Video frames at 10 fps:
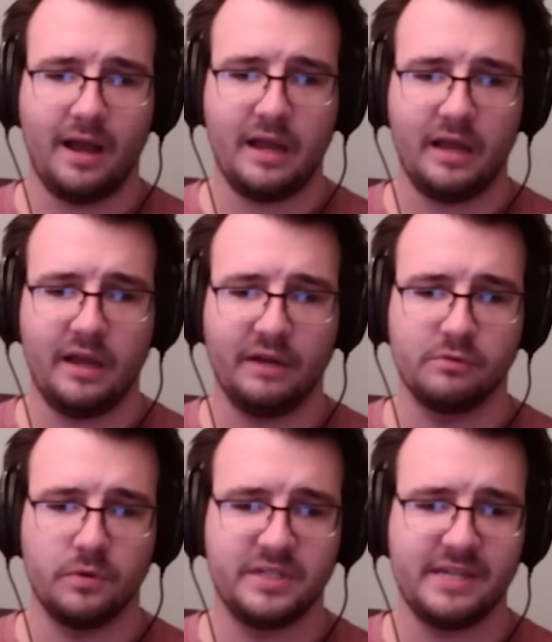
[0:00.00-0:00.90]
I have a
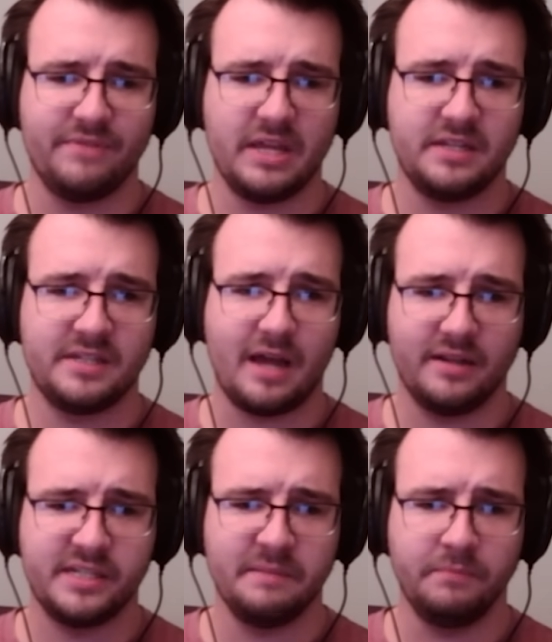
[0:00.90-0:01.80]
row of 7 that's
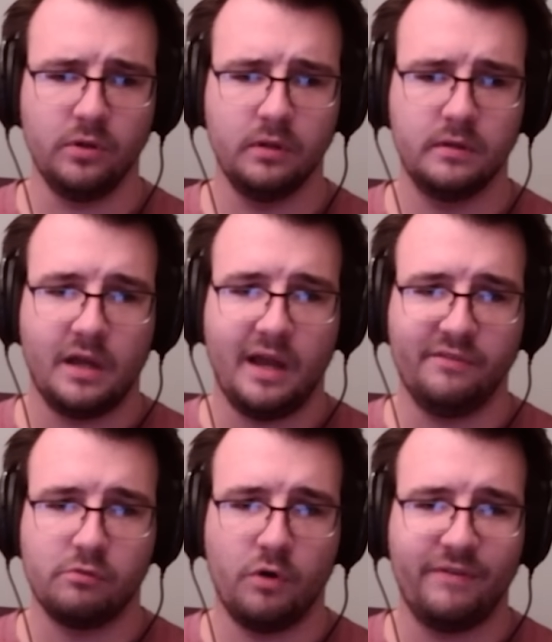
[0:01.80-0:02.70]
simple. I
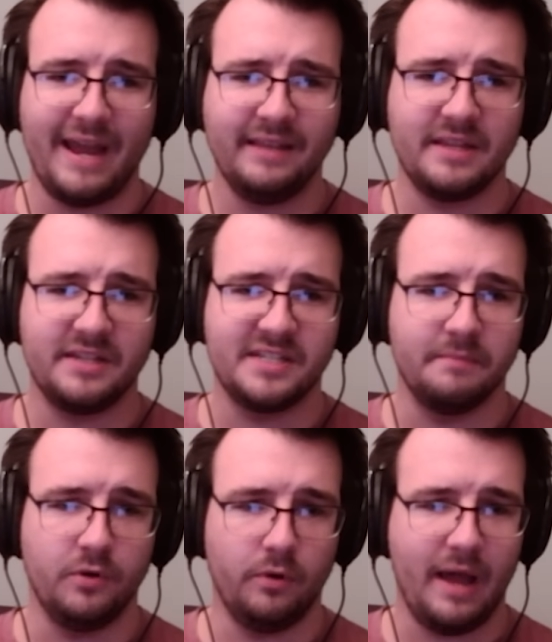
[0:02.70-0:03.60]
have a row of 8 that's
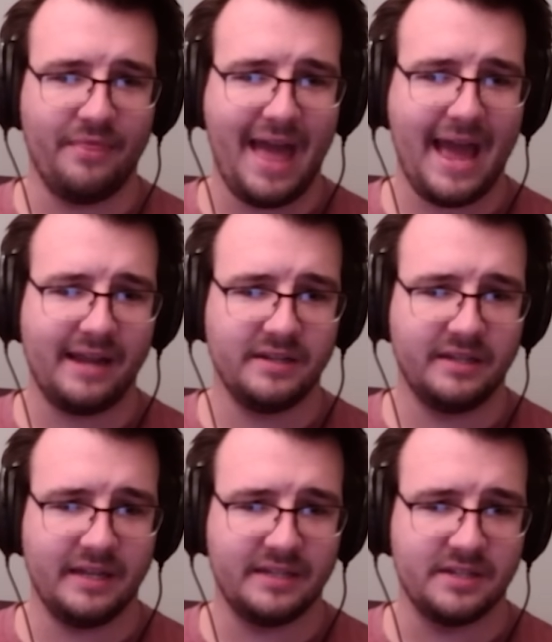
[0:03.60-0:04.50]
simple, and that
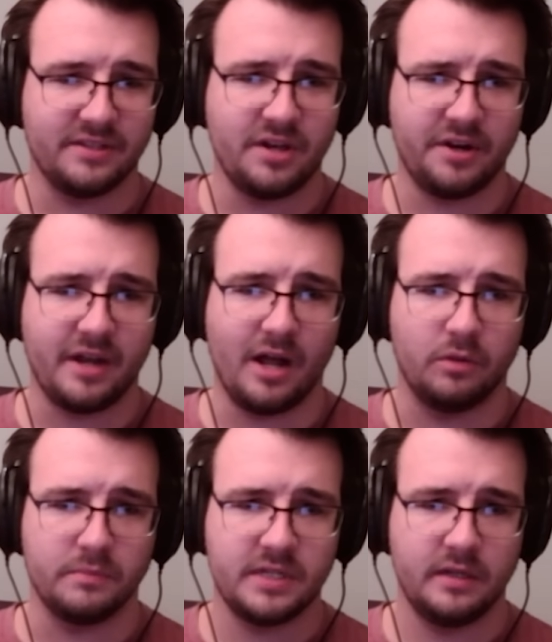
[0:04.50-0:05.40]
gets a ton of
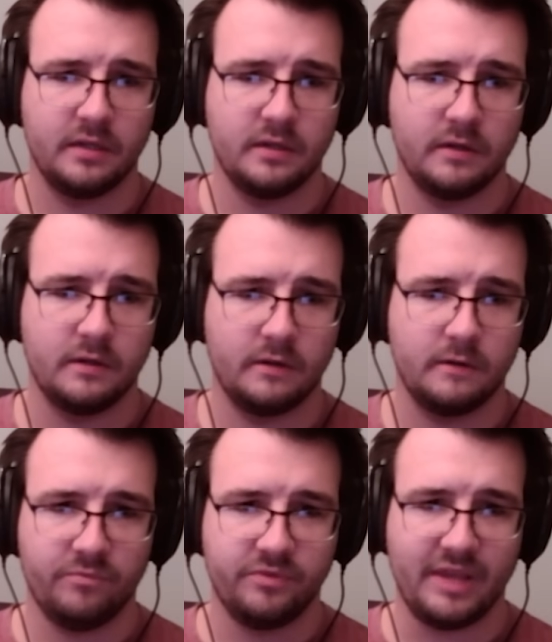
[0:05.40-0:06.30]
columns.
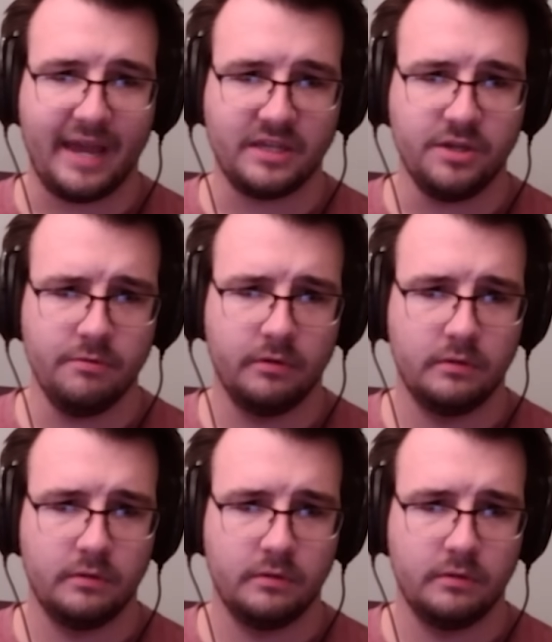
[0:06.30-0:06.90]
Thank you.